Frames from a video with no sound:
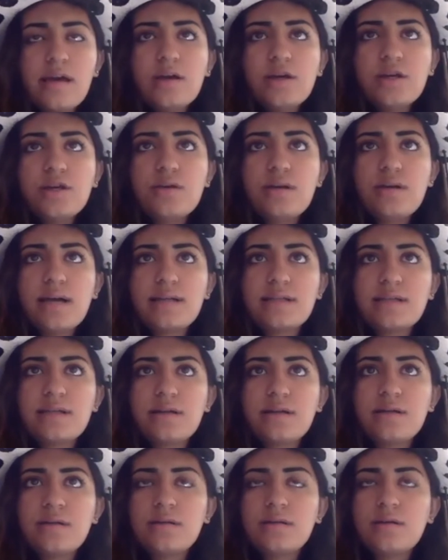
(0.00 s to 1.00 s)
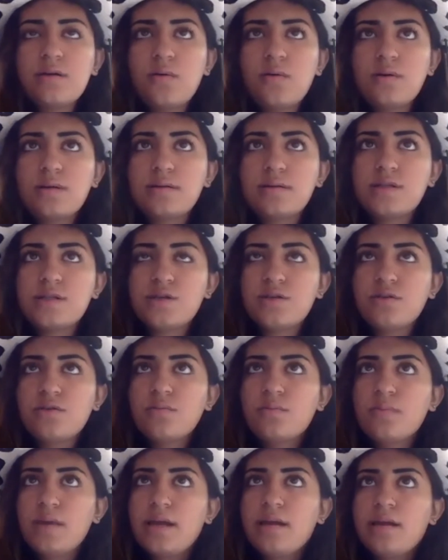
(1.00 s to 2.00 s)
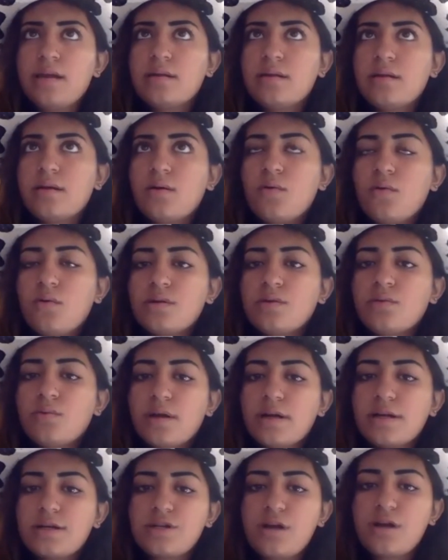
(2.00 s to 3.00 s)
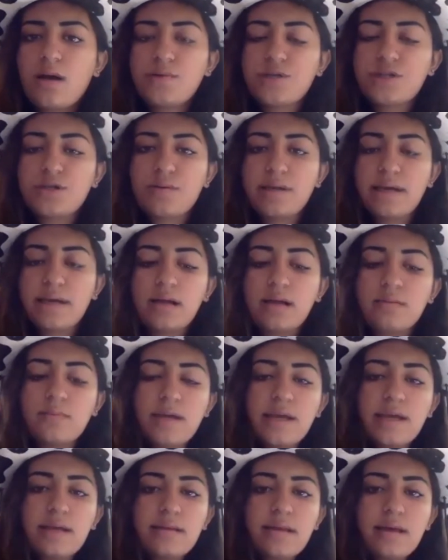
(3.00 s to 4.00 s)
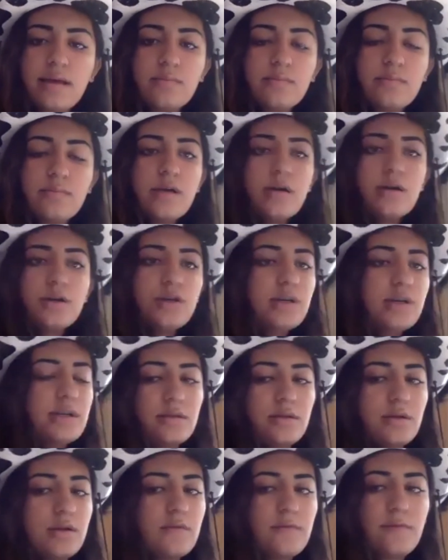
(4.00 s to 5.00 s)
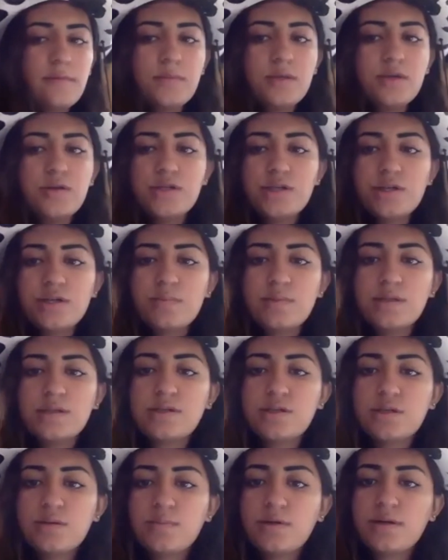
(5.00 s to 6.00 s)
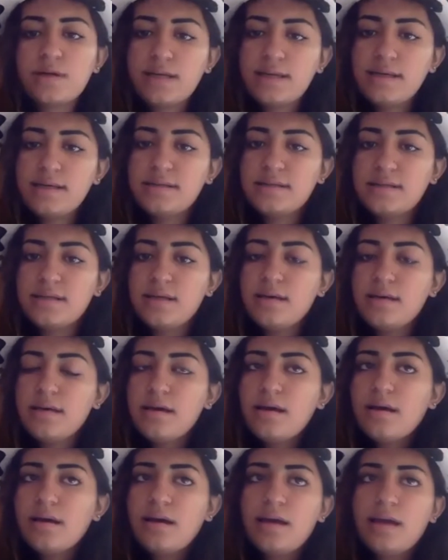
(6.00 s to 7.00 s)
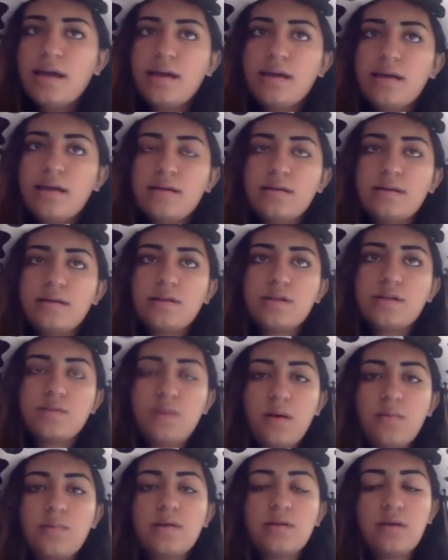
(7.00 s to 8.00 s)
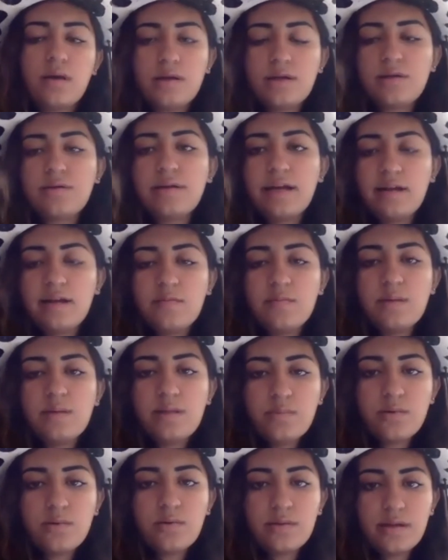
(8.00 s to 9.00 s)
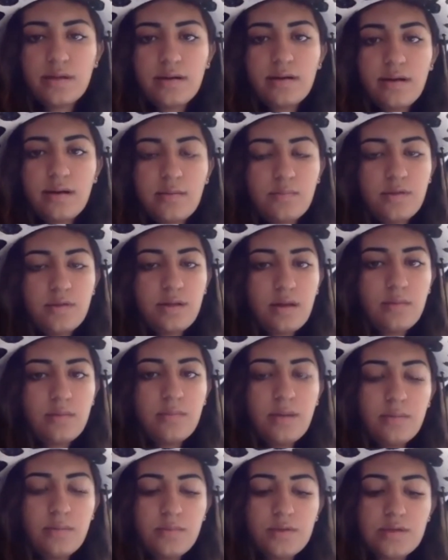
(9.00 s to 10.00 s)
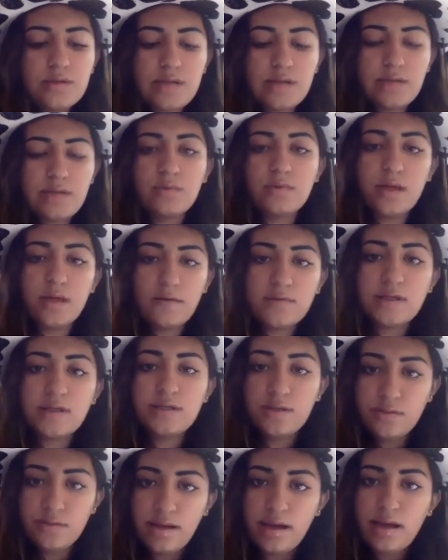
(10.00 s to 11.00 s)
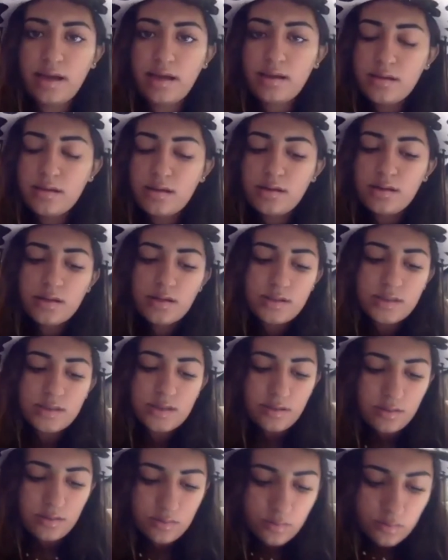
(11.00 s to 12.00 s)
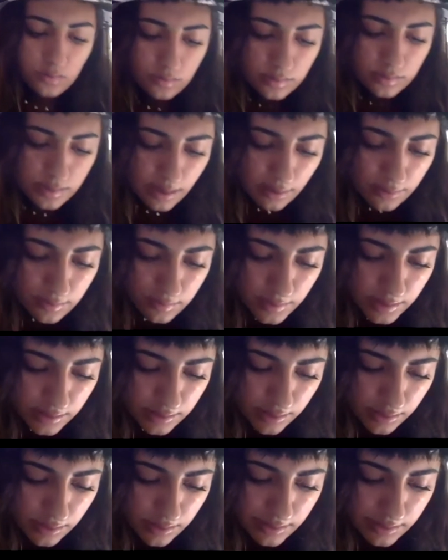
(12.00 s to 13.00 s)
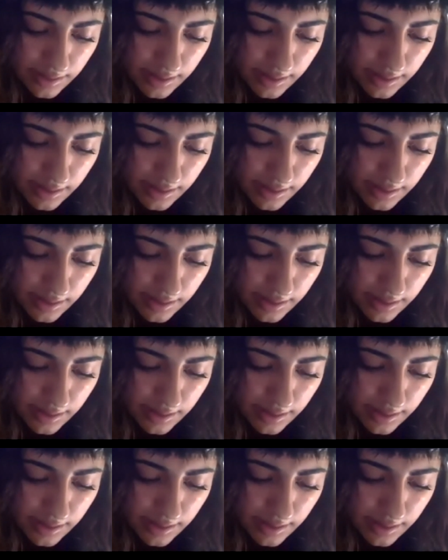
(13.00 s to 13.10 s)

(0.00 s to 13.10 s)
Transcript: You guys could go on Zoom and hold a workshop showing how to make them. You can learn from YouTube. It's super easy. And there's probably a lot of creative people or club members and will love to do that. So that would be good.